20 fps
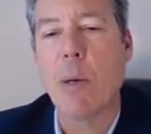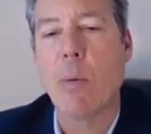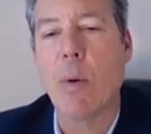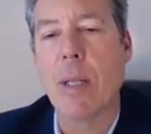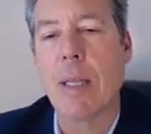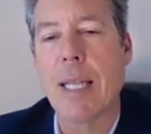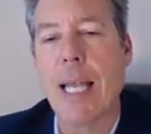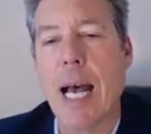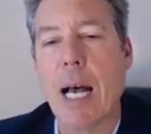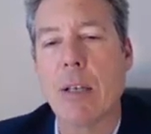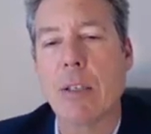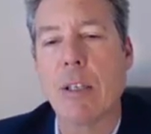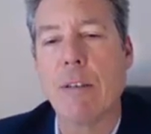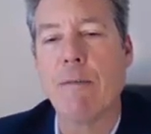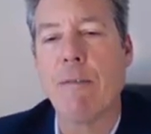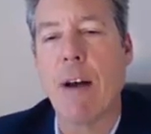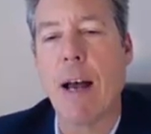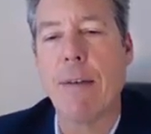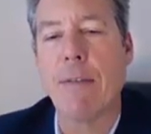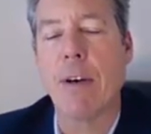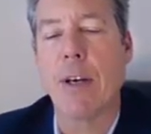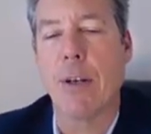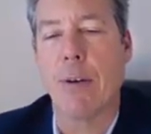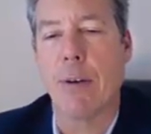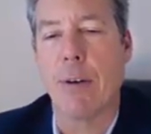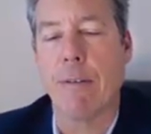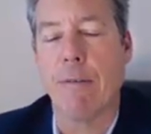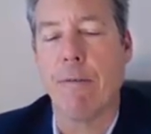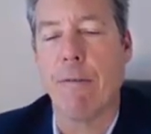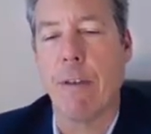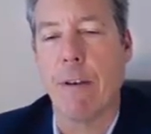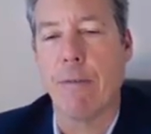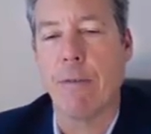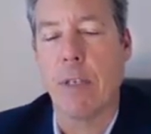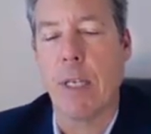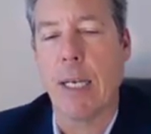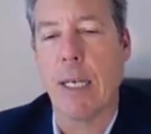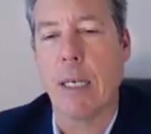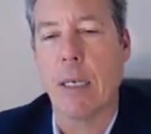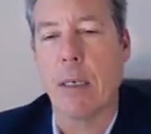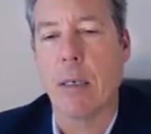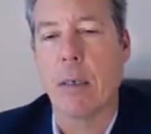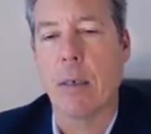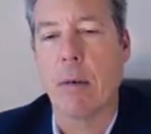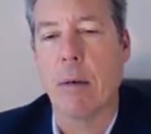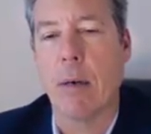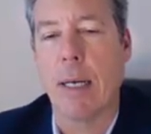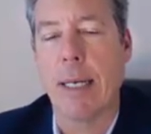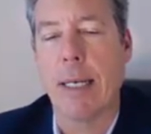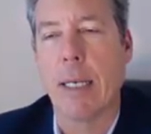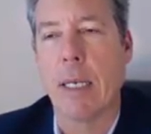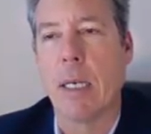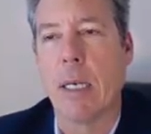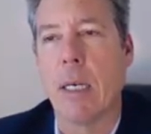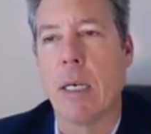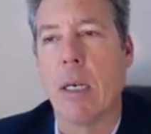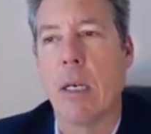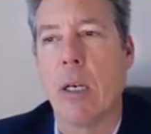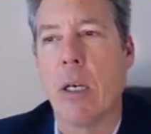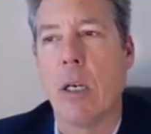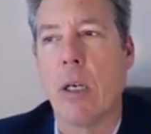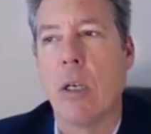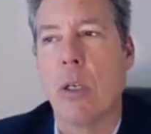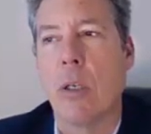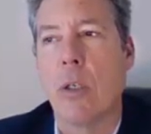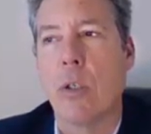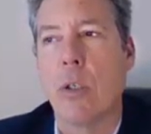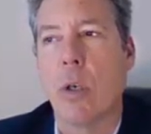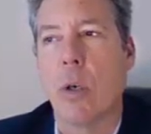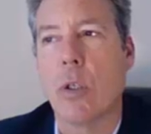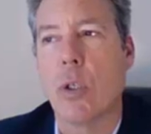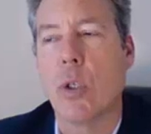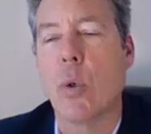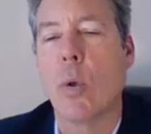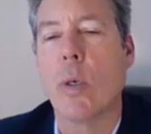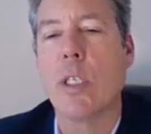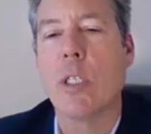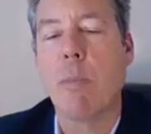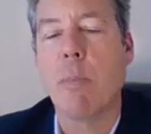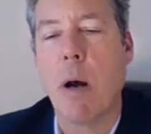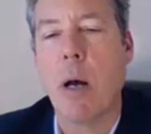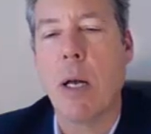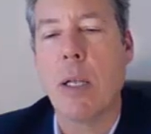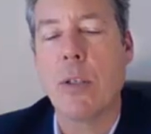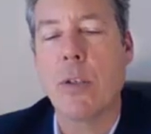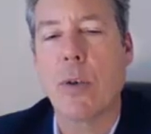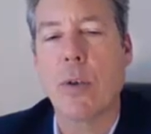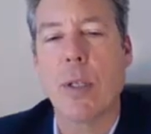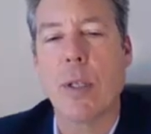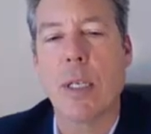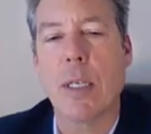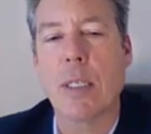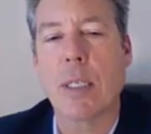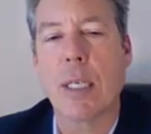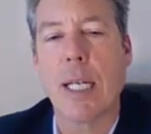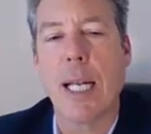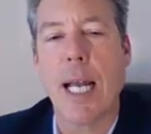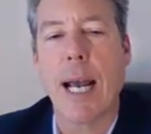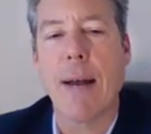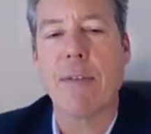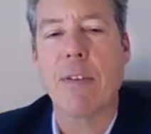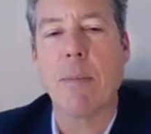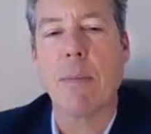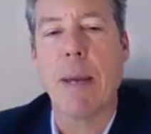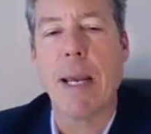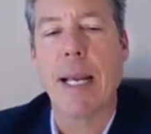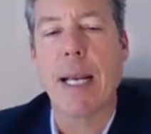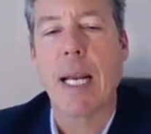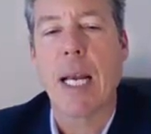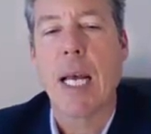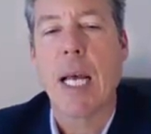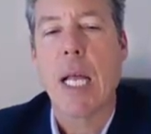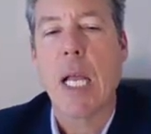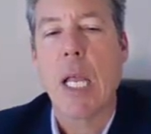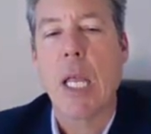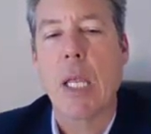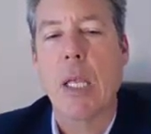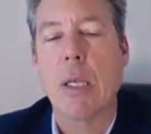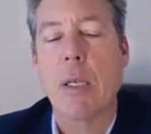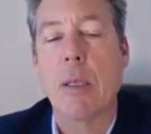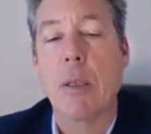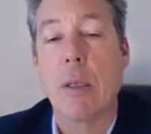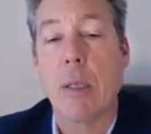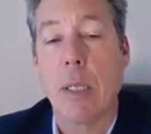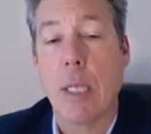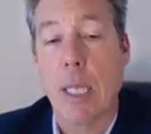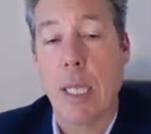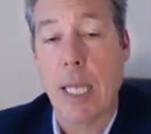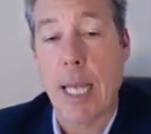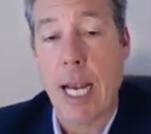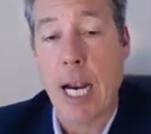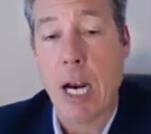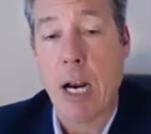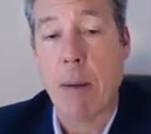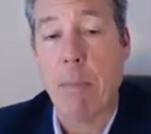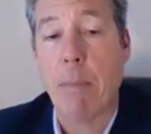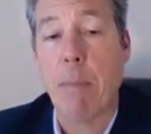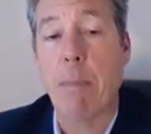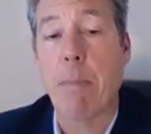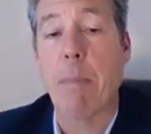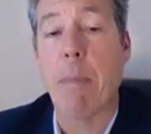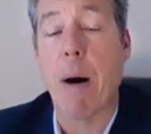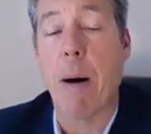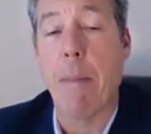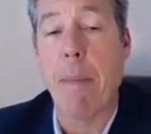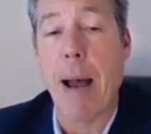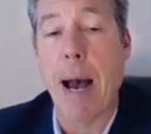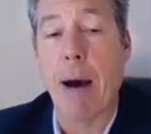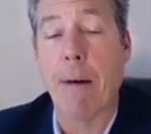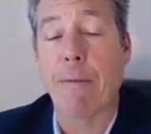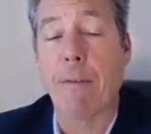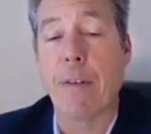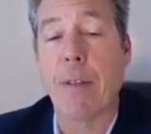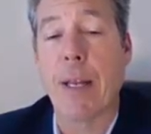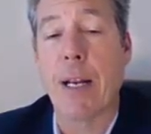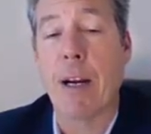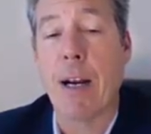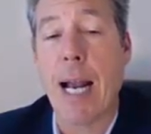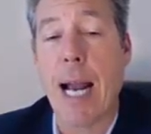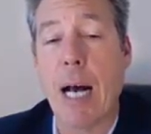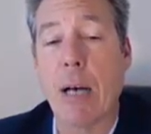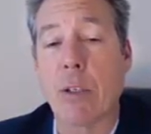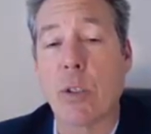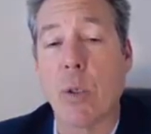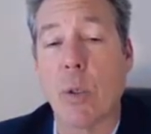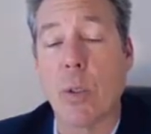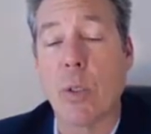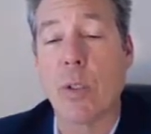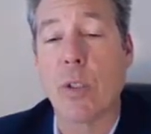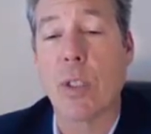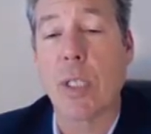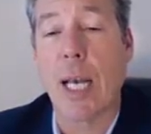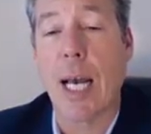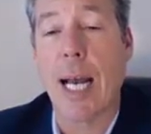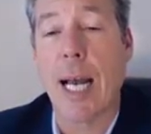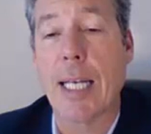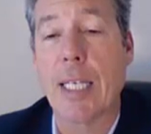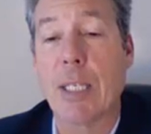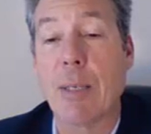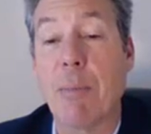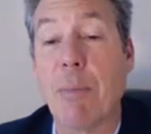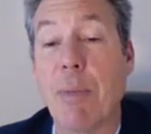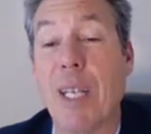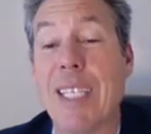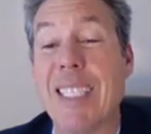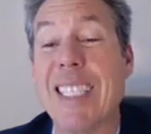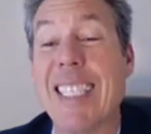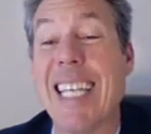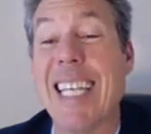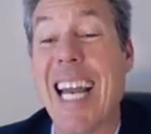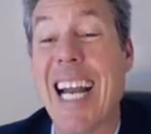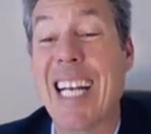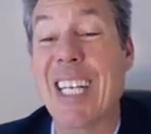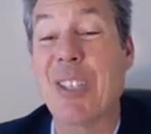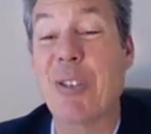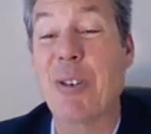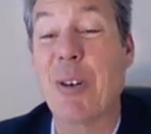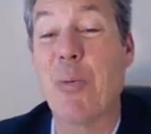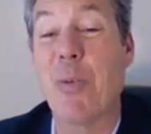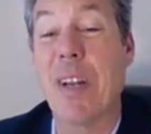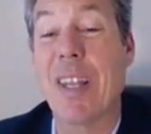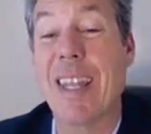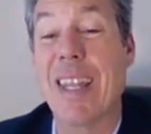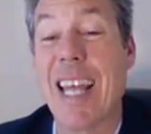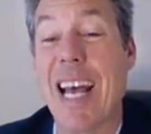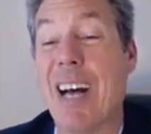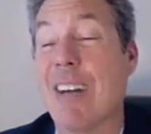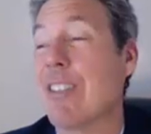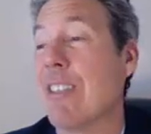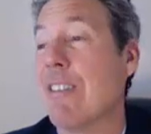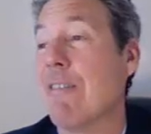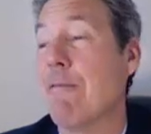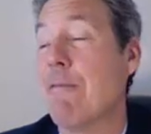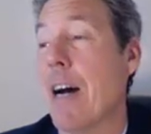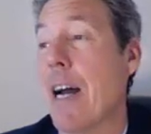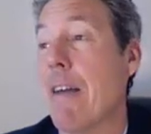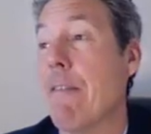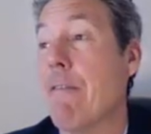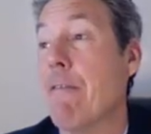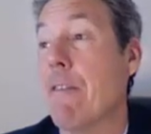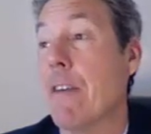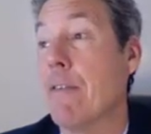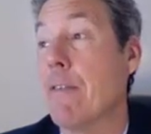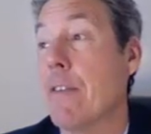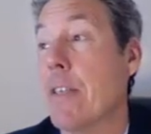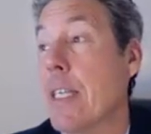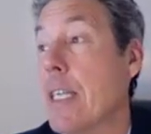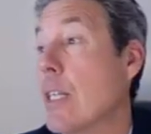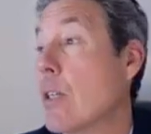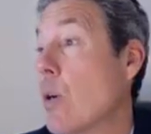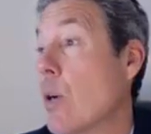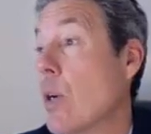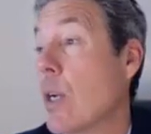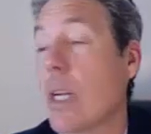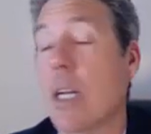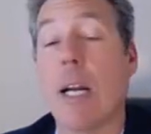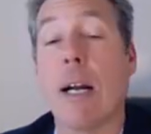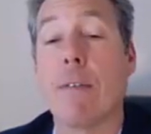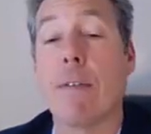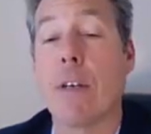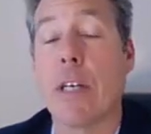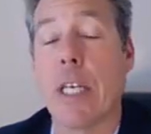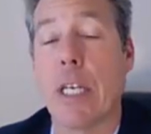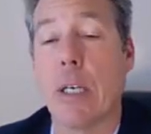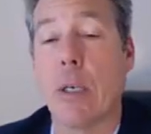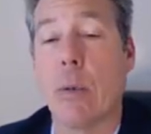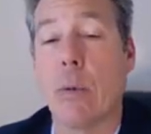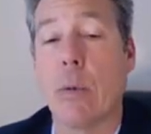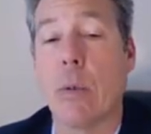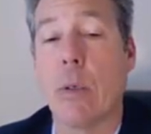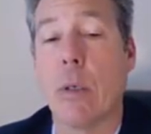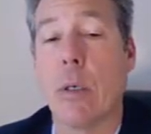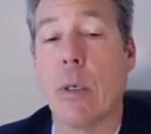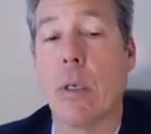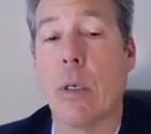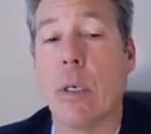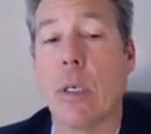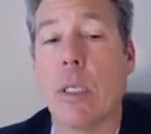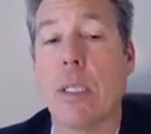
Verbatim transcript: It'd be one thousand five hundred fifty, right? So the joint sponsor then is going to have to make their amount for their household size plus the extra one thousand five hundred fifty in order to cover you.